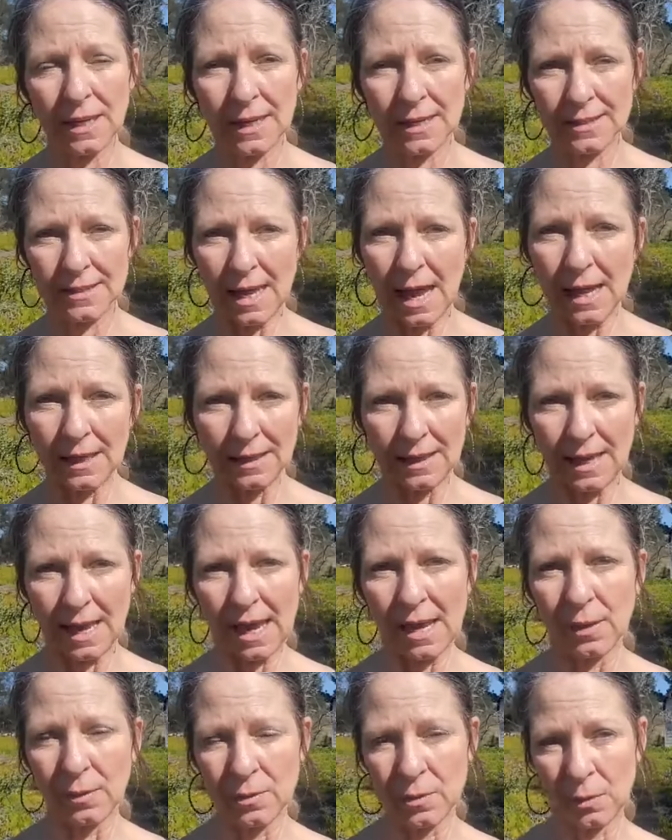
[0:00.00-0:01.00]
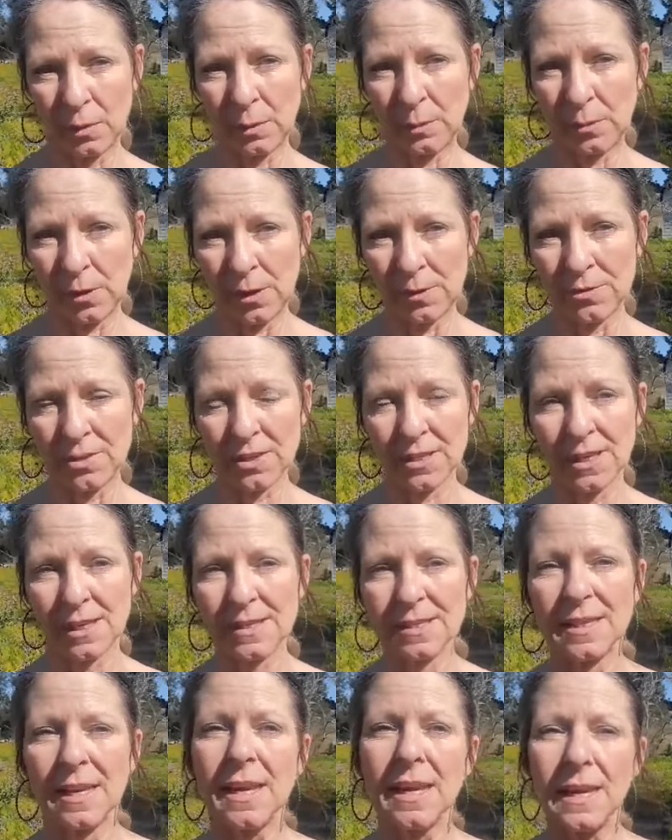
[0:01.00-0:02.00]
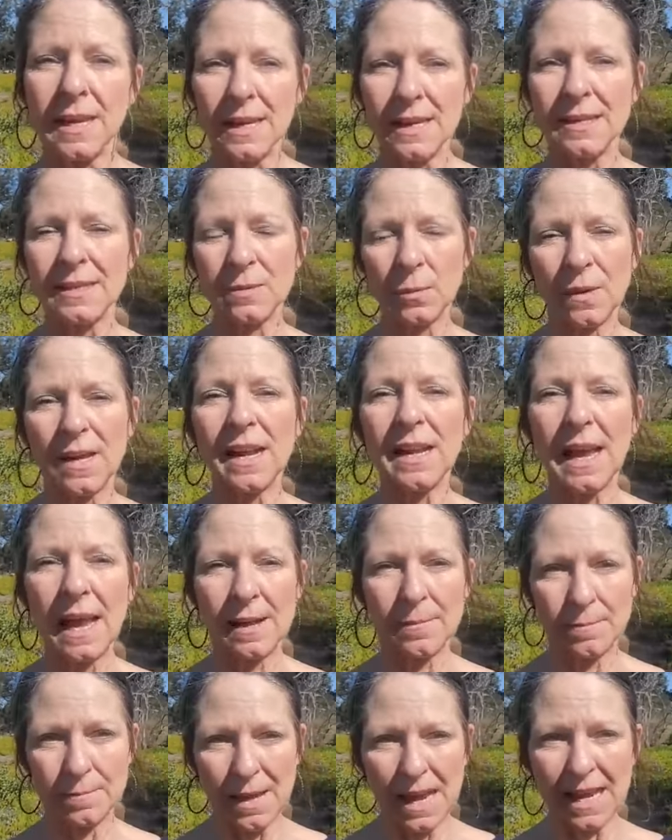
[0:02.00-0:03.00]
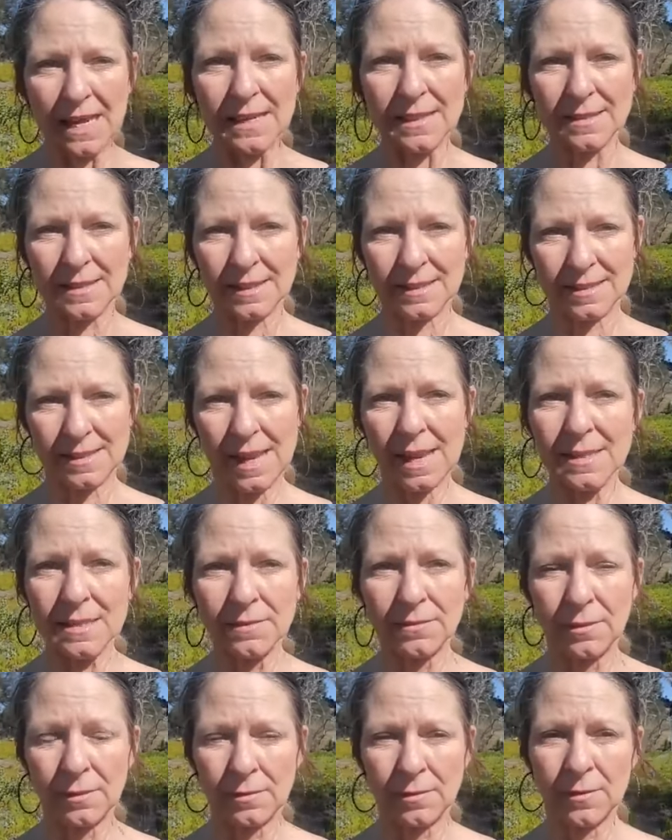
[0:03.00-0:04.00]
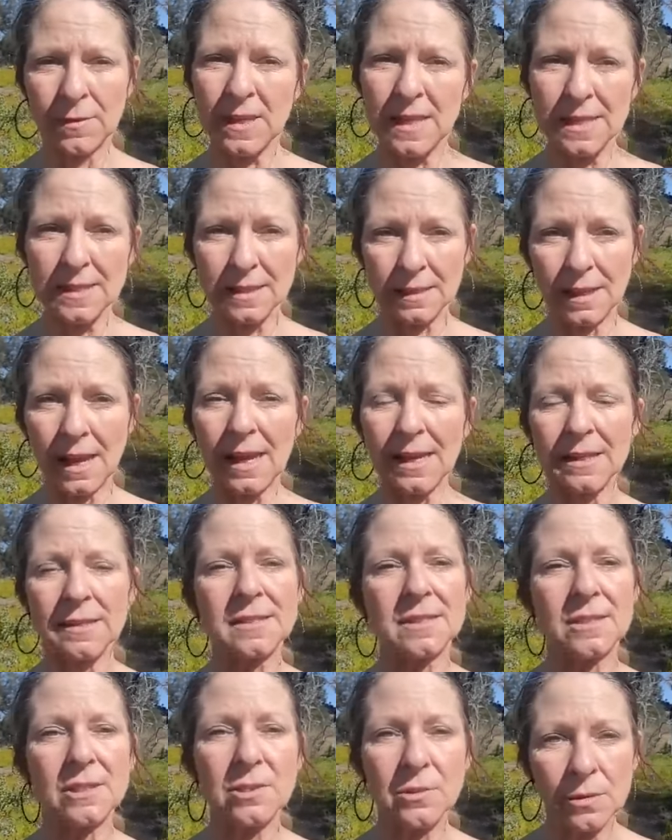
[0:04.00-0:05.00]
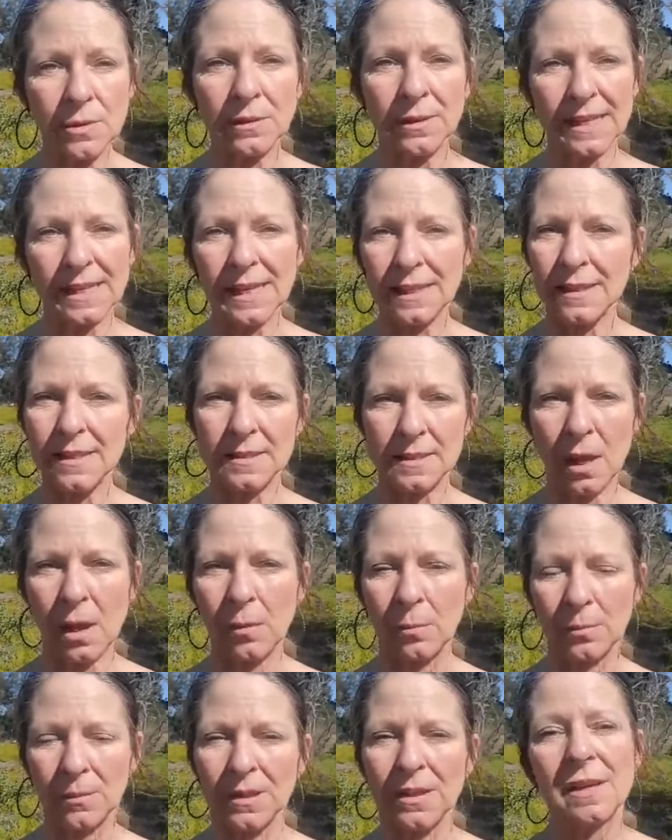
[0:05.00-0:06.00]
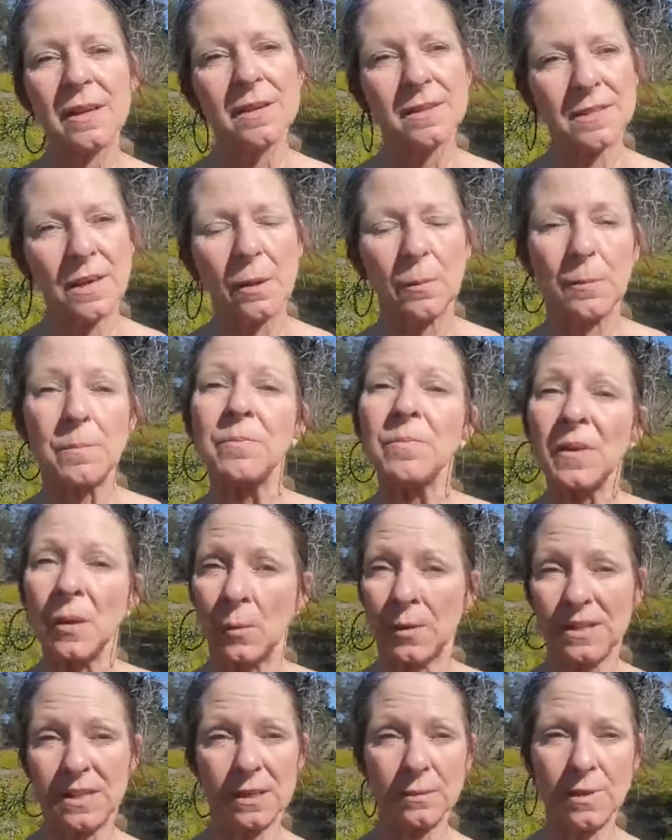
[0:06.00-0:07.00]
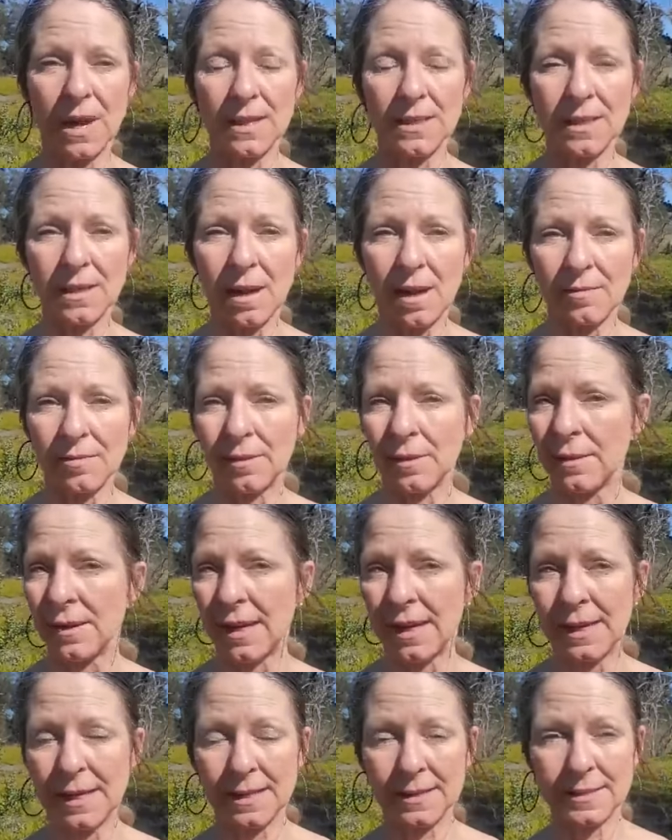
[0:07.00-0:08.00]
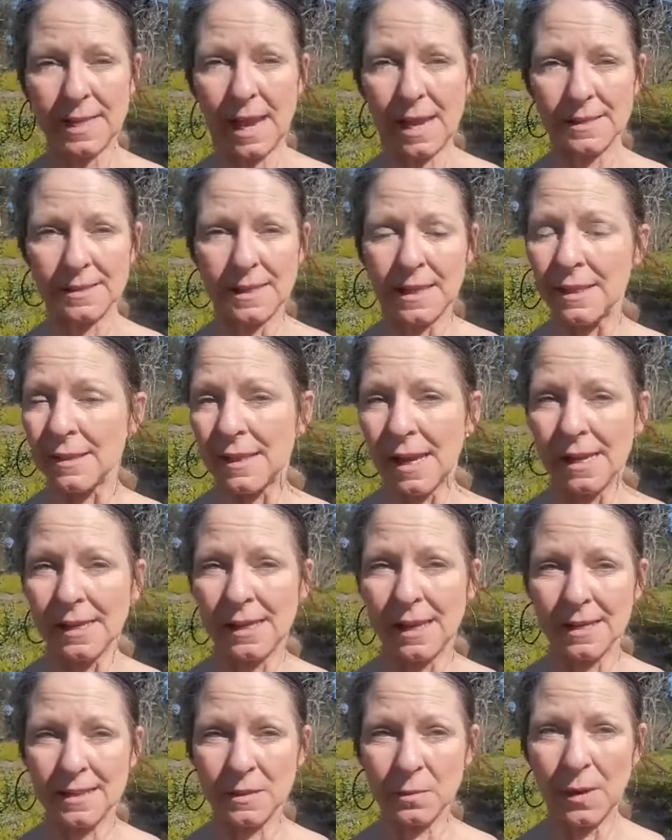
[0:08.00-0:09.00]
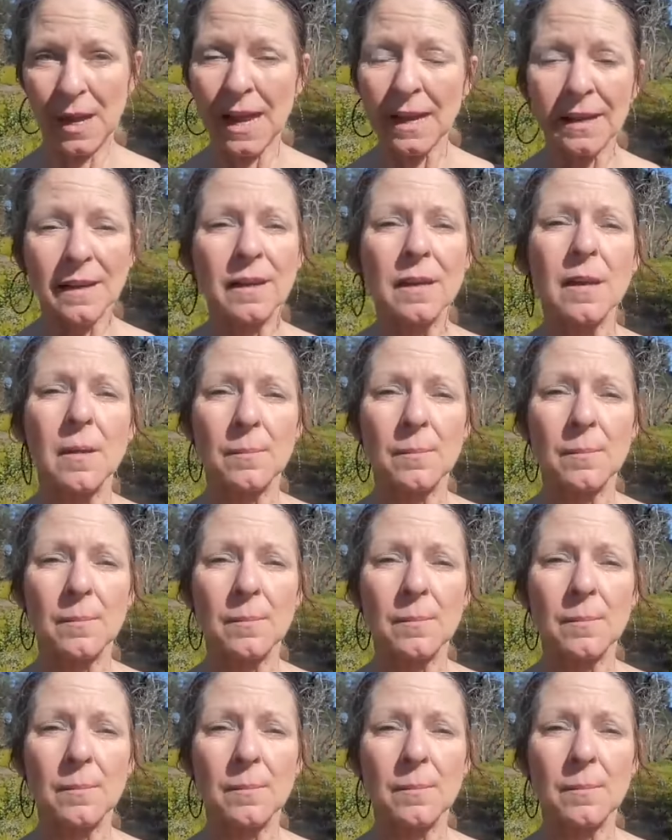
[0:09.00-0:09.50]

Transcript: exactly how to approach this is what made it successful for these clients to truly get this home. So we did write the offer, it is as is, and guess what?